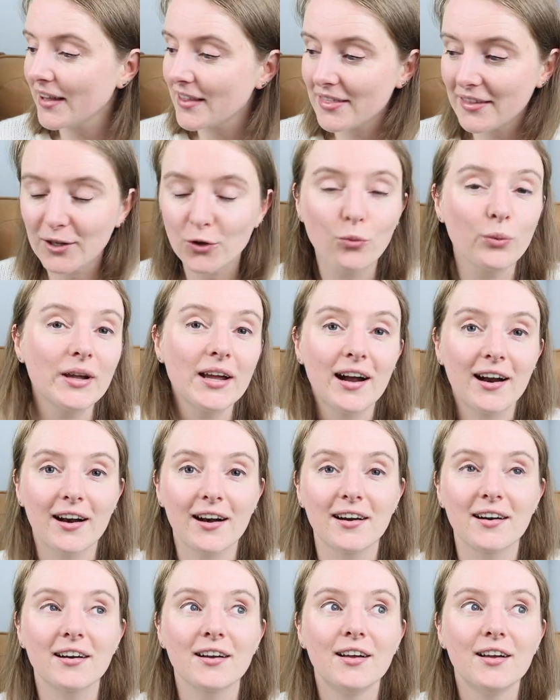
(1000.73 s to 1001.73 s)
I think we
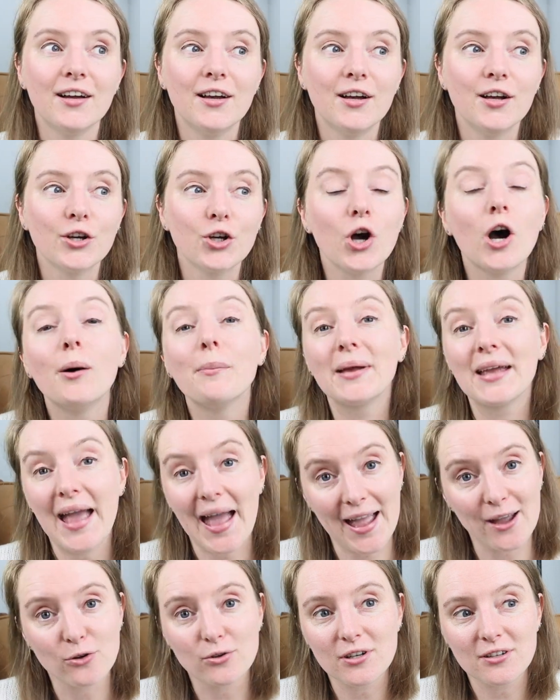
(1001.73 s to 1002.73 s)
are coming
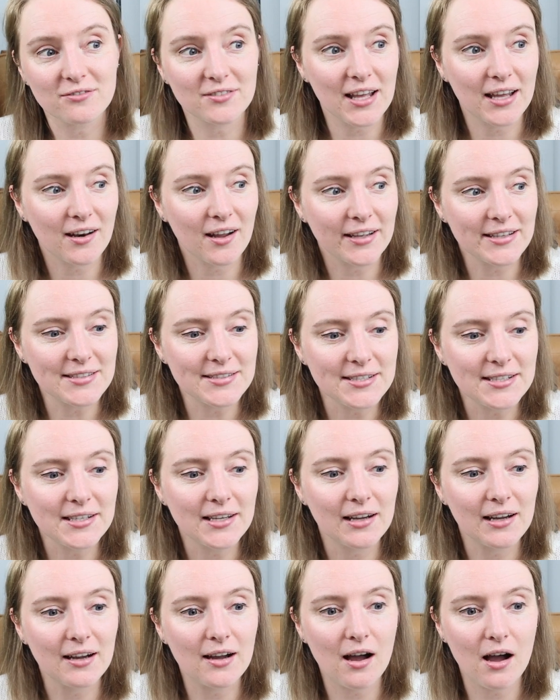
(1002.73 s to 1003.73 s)
out of that
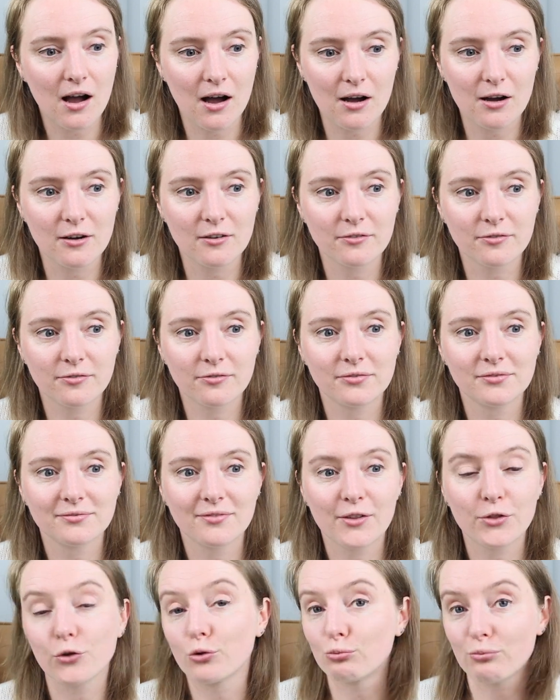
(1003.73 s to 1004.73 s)
idea of
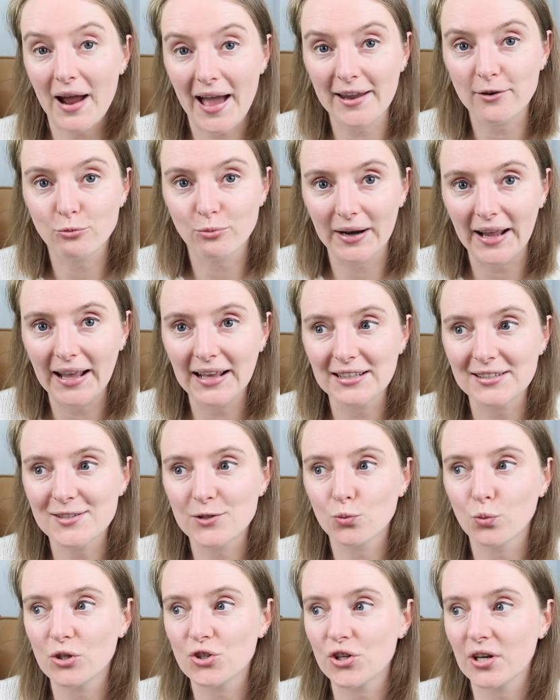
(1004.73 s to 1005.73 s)
the rat
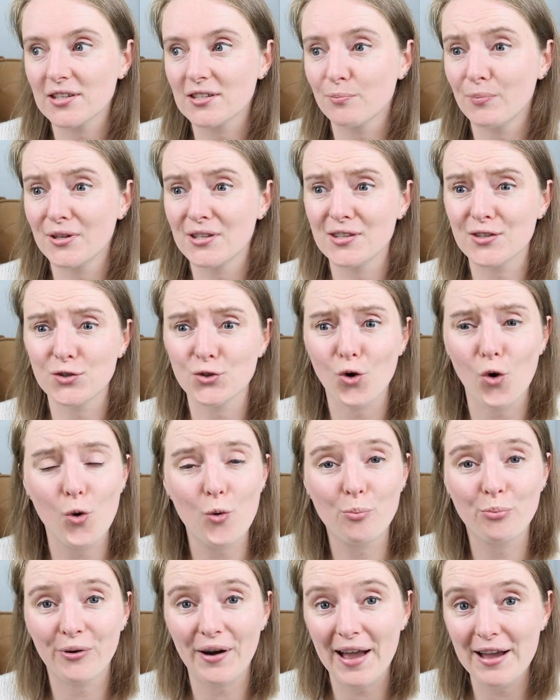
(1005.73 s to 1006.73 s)
race, which has been
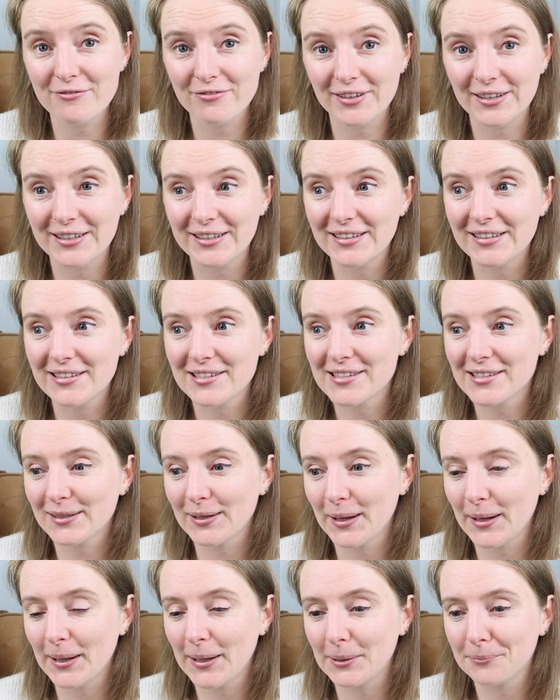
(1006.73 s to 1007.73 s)
so prevalent
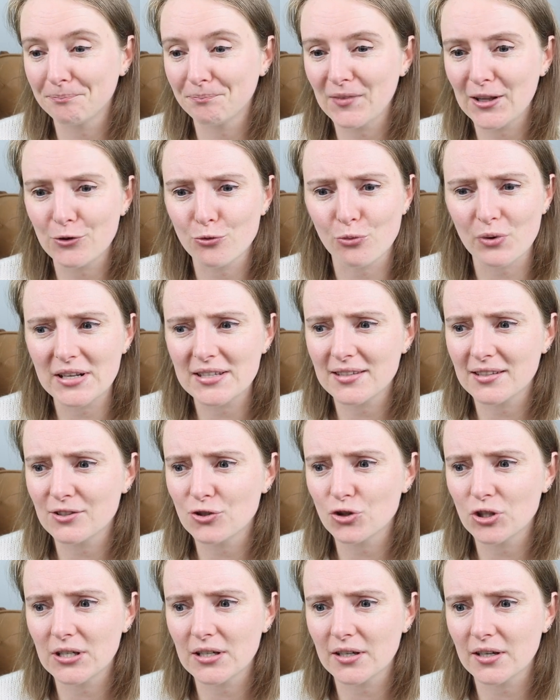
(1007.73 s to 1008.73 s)
um, in
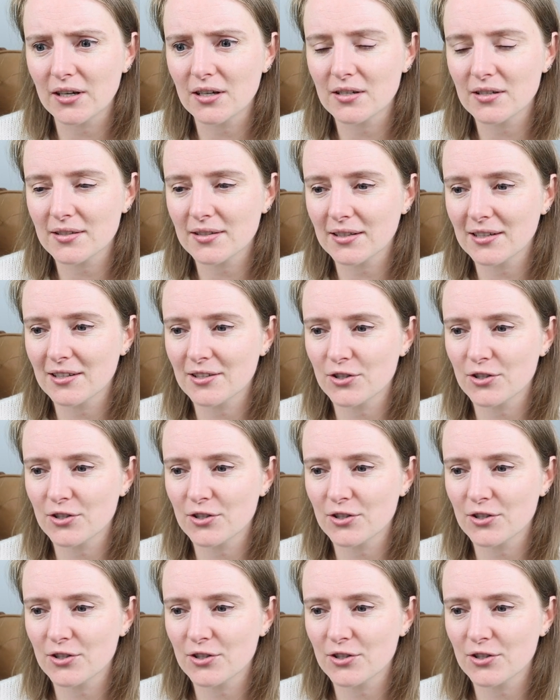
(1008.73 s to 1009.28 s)
recent years, that